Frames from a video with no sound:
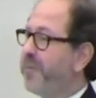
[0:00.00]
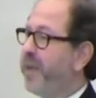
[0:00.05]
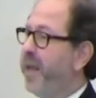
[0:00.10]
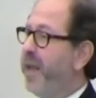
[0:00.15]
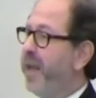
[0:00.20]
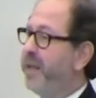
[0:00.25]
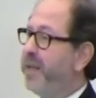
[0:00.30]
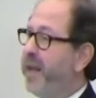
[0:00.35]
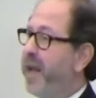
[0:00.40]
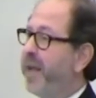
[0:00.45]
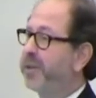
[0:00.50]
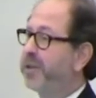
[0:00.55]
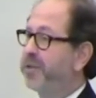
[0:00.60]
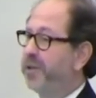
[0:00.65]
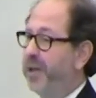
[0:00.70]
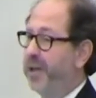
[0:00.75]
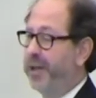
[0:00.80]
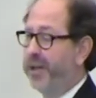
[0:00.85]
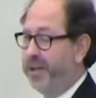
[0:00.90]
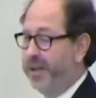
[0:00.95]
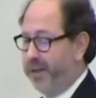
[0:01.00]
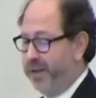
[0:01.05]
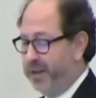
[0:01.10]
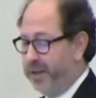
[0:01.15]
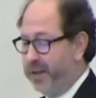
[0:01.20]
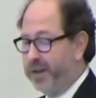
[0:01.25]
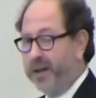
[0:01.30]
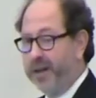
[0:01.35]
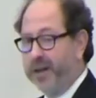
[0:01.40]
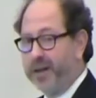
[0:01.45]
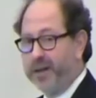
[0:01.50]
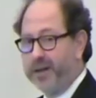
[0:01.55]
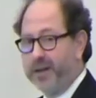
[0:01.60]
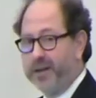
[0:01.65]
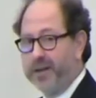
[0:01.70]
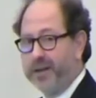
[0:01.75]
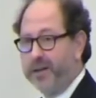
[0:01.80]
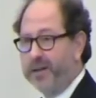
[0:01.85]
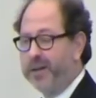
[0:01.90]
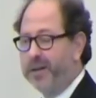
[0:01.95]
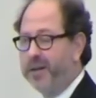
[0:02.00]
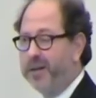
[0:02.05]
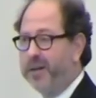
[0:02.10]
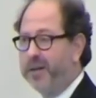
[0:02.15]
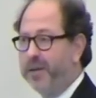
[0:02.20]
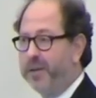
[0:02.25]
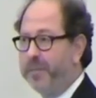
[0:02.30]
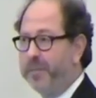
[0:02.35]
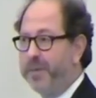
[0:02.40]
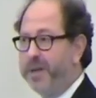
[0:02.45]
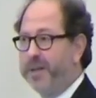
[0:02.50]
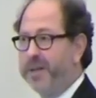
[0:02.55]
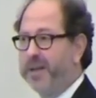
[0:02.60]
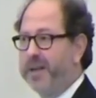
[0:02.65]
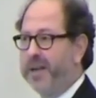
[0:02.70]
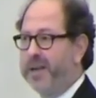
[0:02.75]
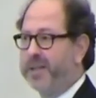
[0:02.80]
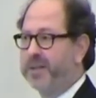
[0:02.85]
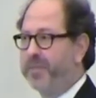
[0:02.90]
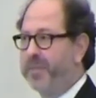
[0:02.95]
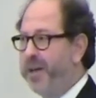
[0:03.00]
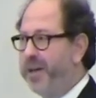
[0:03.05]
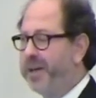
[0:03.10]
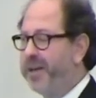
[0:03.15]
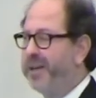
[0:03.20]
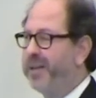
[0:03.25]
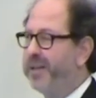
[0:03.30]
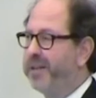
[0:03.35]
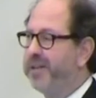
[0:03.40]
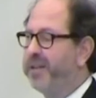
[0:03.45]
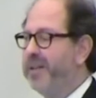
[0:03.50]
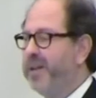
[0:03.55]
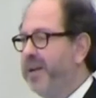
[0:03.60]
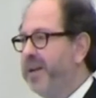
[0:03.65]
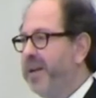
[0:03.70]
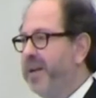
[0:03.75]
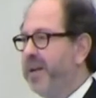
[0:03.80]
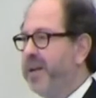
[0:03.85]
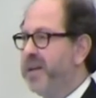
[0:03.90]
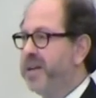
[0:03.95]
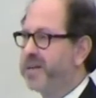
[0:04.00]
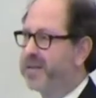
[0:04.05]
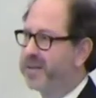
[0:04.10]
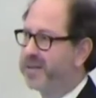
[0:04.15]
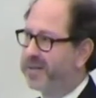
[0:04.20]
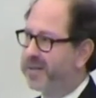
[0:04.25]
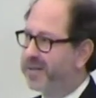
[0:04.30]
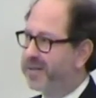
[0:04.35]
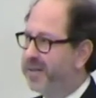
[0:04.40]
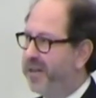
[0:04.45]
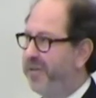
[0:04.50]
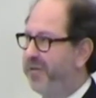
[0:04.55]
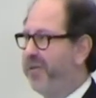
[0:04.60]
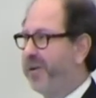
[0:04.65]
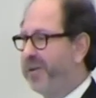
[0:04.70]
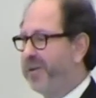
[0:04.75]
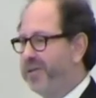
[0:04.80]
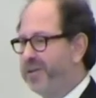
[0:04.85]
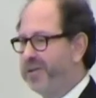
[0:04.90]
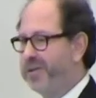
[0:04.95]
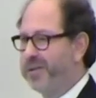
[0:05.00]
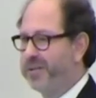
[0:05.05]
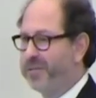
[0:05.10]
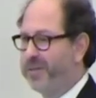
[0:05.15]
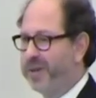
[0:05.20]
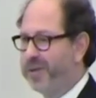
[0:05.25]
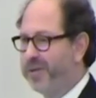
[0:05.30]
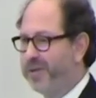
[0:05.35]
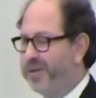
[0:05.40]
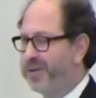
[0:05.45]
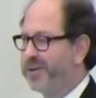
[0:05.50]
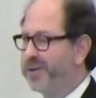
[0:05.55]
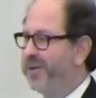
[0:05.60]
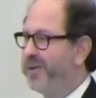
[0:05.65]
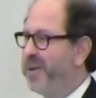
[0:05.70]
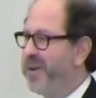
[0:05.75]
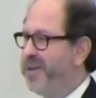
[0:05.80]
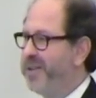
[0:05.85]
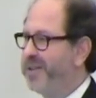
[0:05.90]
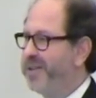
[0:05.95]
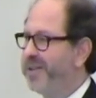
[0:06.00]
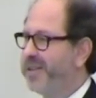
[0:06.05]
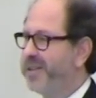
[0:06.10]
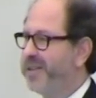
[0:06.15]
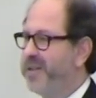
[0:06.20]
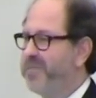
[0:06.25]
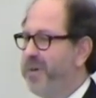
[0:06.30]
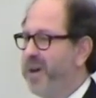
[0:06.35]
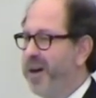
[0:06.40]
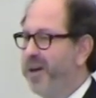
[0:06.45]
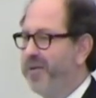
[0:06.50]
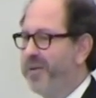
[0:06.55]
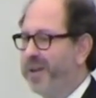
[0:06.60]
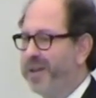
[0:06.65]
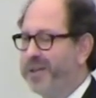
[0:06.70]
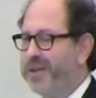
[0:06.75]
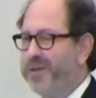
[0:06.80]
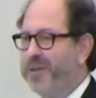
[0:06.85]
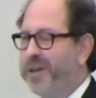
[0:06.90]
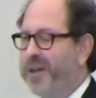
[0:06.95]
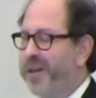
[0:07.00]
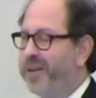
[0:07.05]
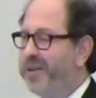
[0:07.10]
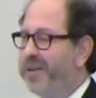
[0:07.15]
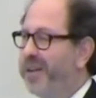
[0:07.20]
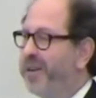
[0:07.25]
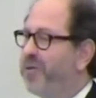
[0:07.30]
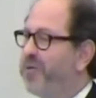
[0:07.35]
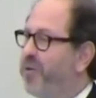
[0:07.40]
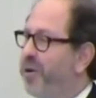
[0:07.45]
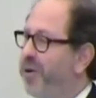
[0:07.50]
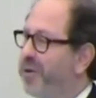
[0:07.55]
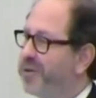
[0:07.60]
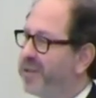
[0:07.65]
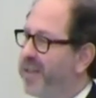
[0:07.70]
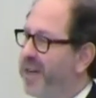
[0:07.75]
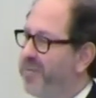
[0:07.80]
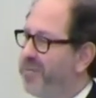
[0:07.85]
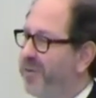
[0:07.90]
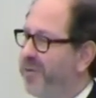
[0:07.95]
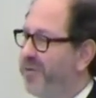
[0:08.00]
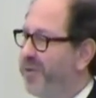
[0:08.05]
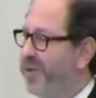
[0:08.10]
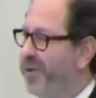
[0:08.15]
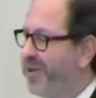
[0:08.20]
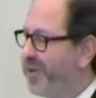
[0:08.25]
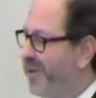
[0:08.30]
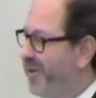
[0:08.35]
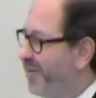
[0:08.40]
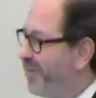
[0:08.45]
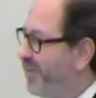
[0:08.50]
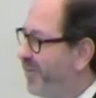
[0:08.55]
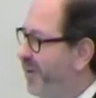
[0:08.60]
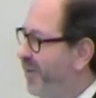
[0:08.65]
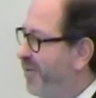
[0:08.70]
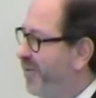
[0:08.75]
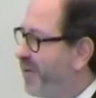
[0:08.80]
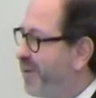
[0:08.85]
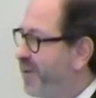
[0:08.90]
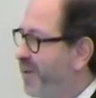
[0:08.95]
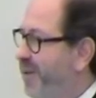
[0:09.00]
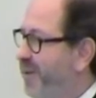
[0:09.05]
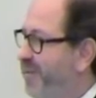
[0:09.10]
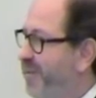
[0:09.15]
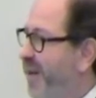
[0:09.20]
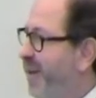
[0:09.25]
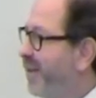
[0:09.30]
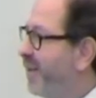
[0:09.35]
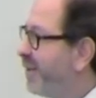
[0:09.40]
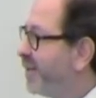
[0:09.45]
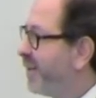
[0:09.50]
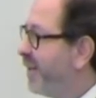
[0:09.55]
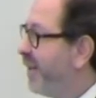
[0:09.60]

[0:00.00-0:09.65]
And actually, uh, uh being the last speaker is difficult, but also easier somehow, as you can uh, quote some of your previous speakers.